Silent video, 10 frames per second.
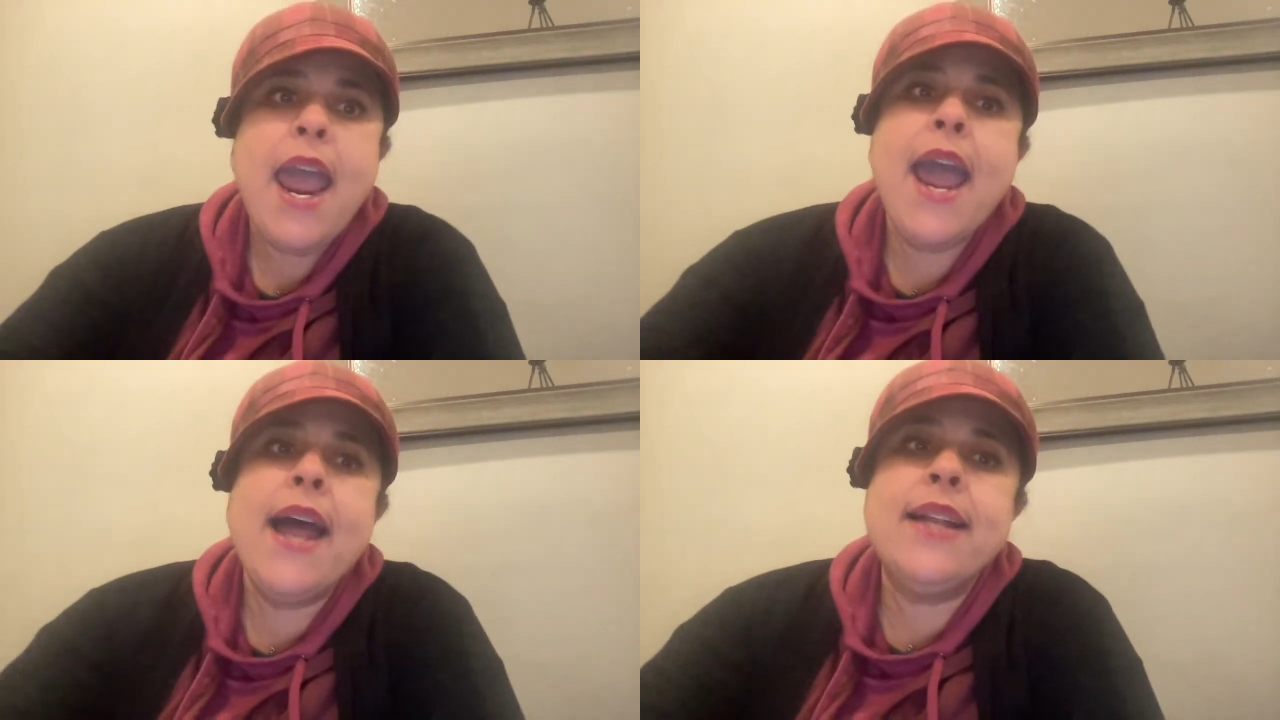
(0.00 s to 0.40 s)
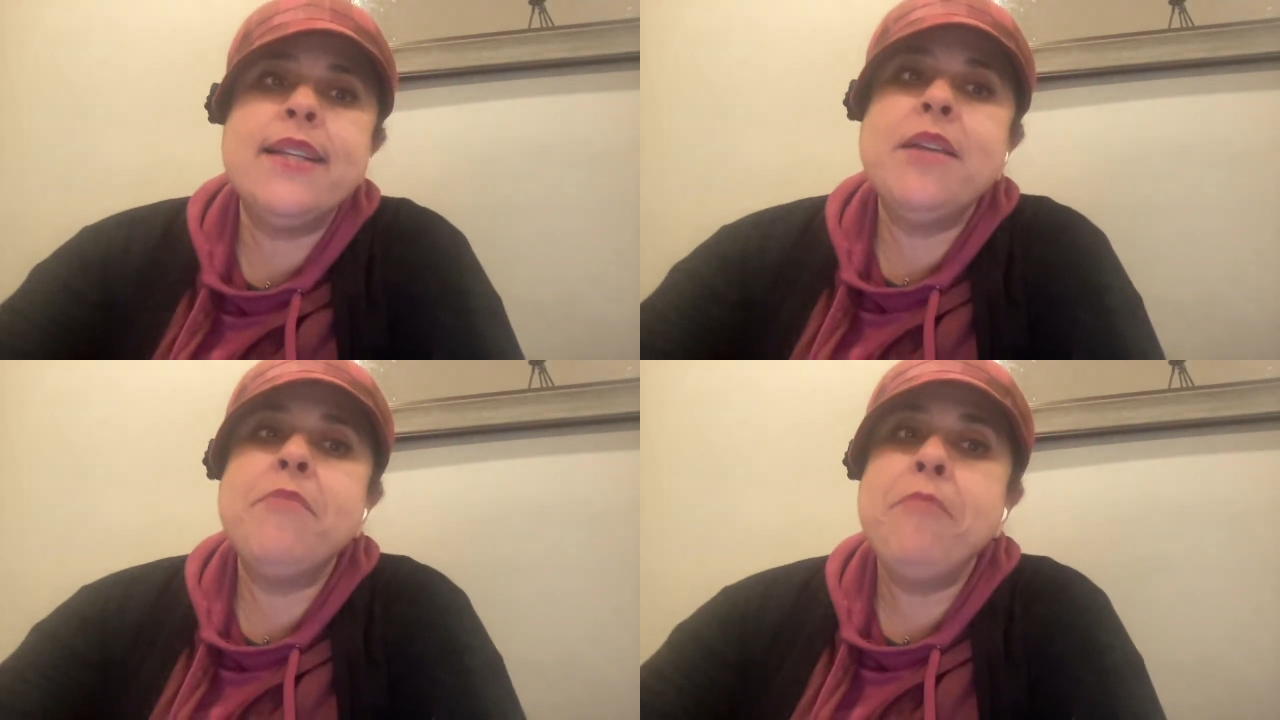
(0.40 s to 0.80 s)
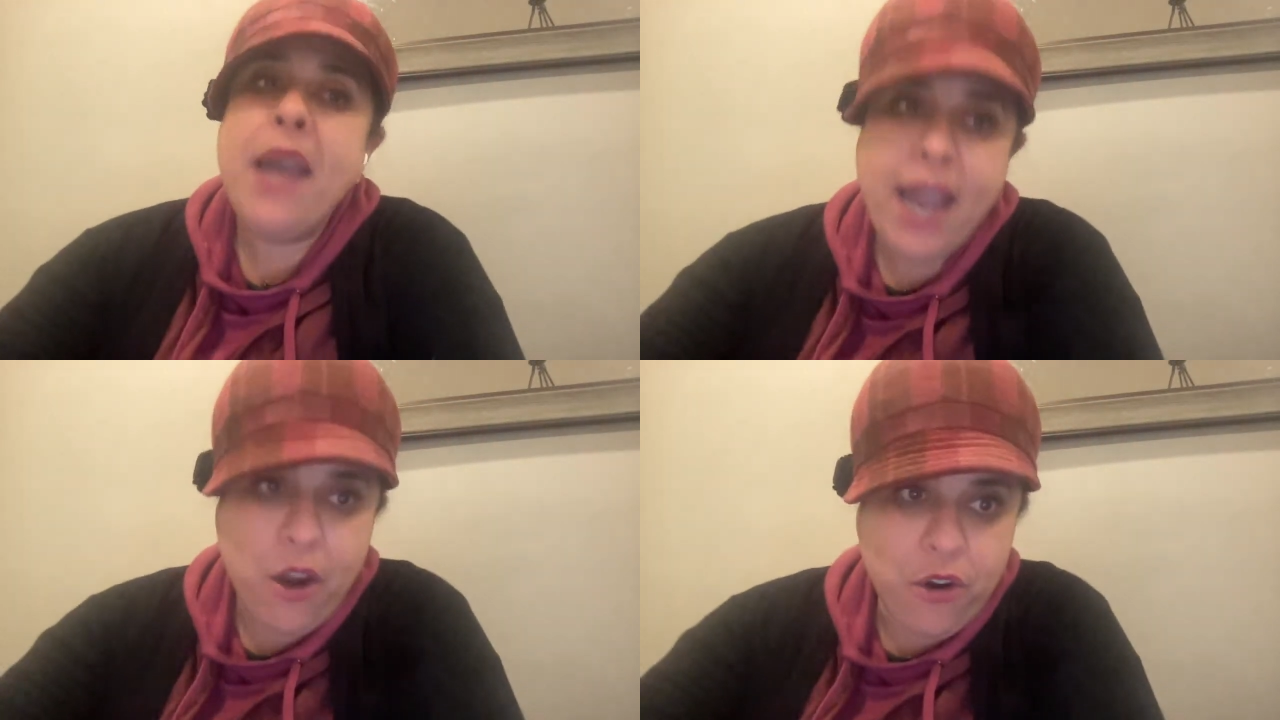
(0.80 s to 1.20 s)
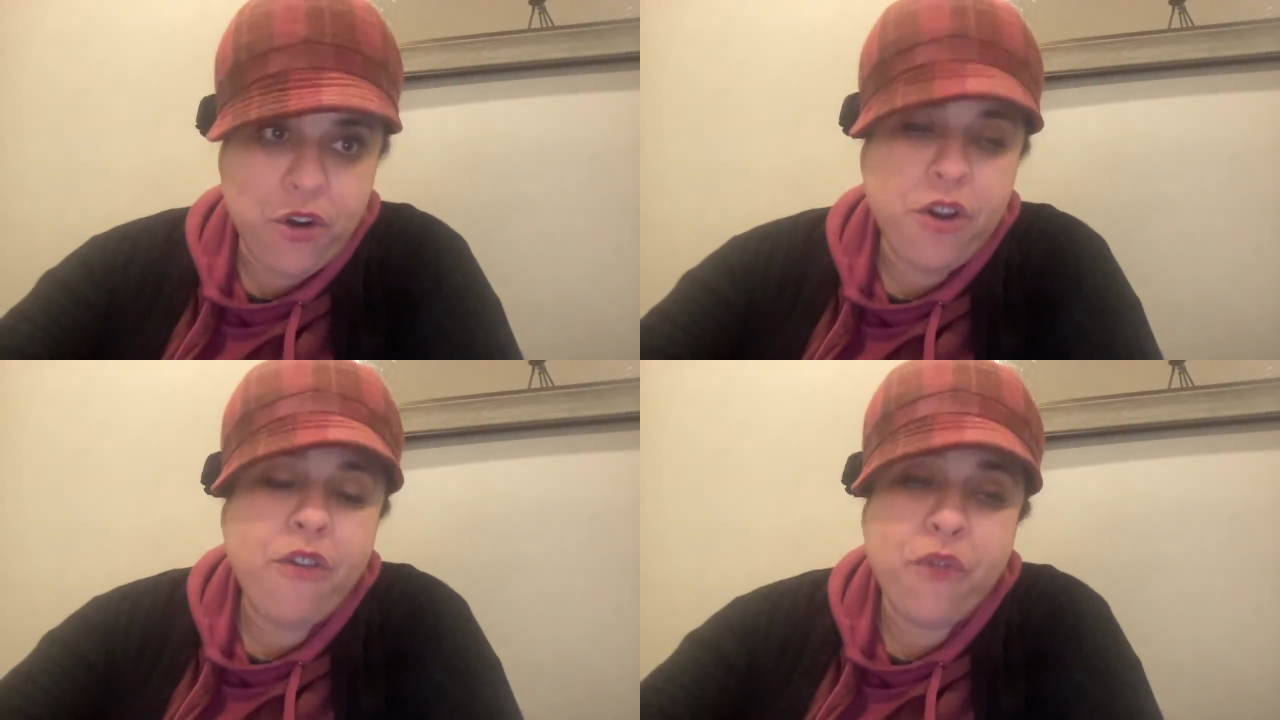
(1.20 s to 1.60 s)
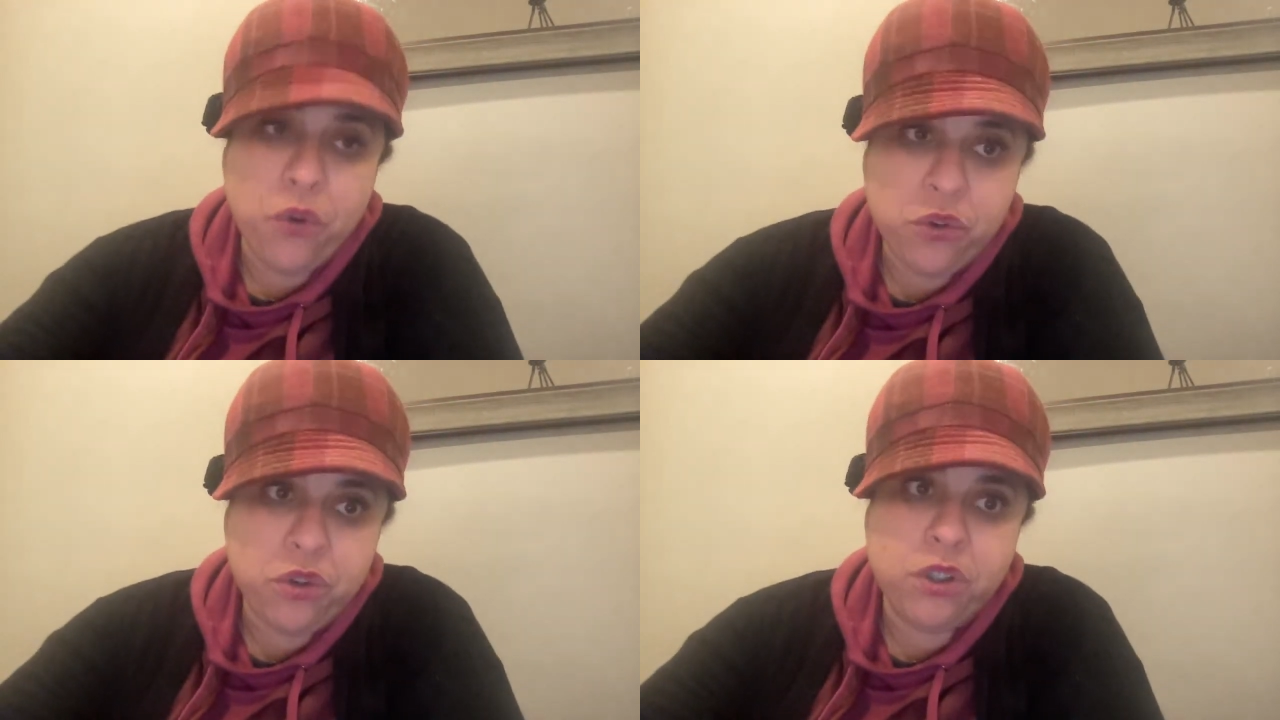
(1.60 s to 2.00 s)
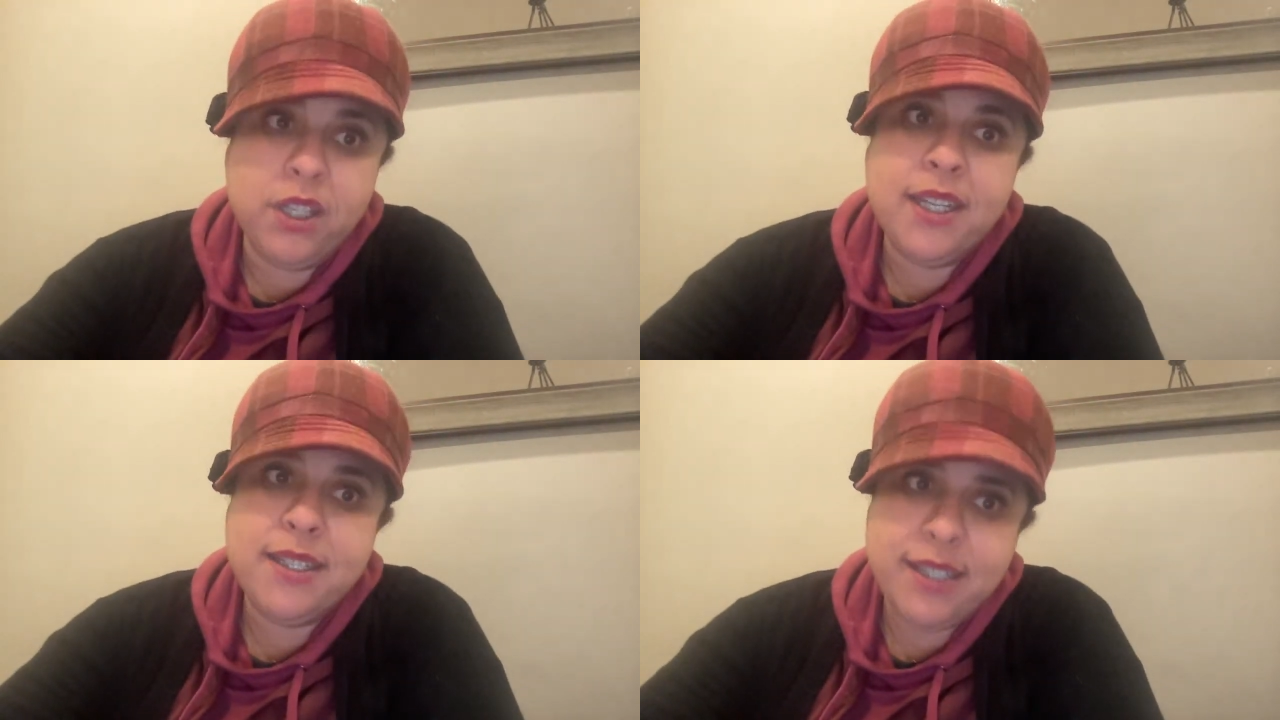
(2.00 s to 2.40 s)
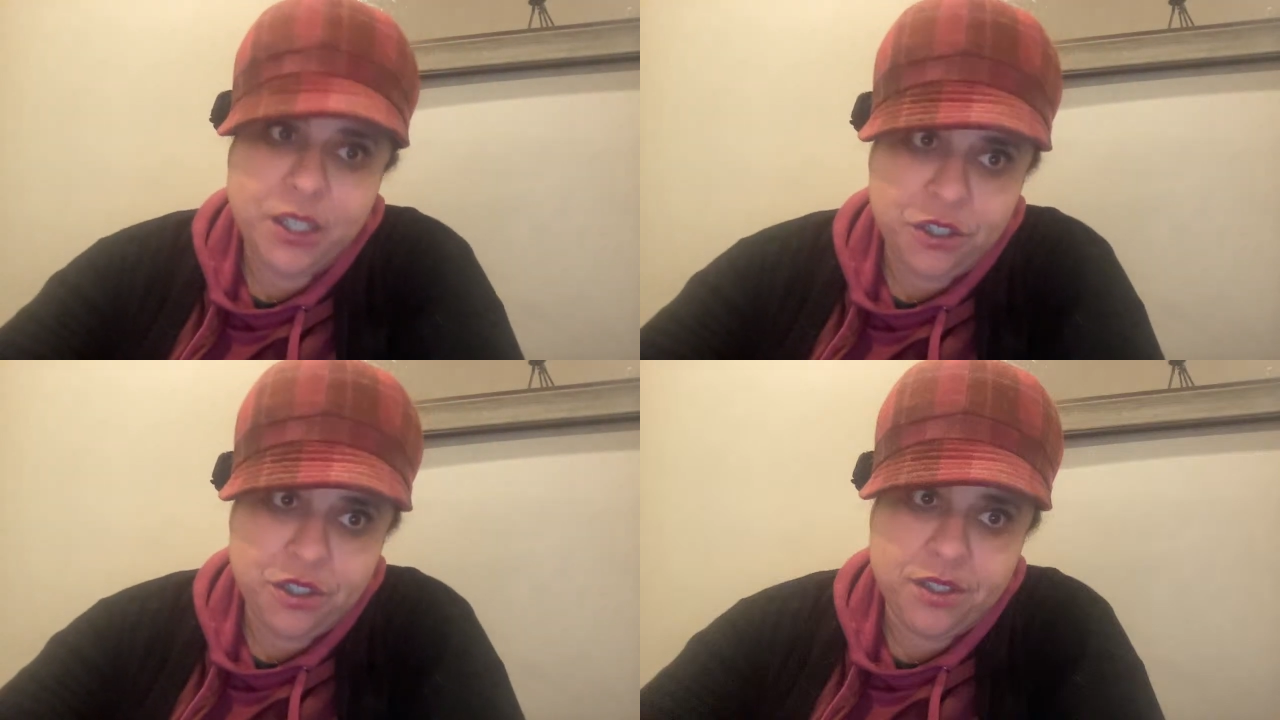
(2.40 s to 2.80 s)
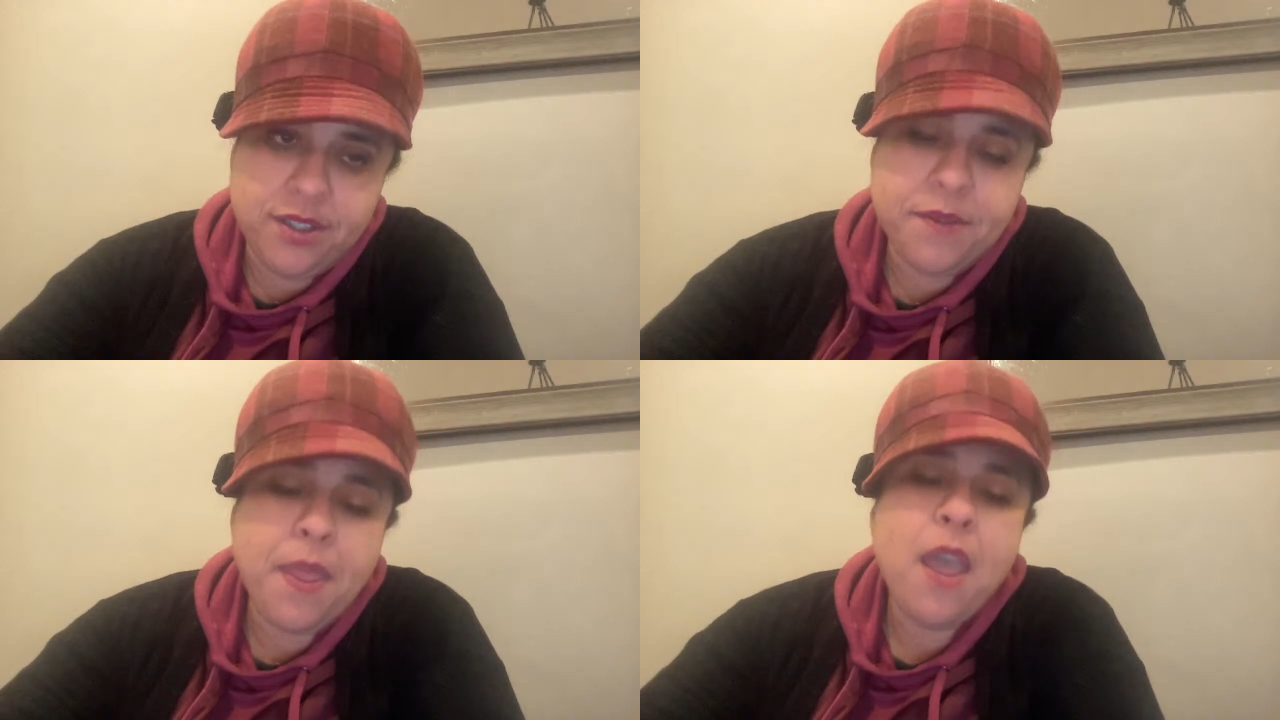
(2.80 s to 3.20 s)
and impaired focal seizures.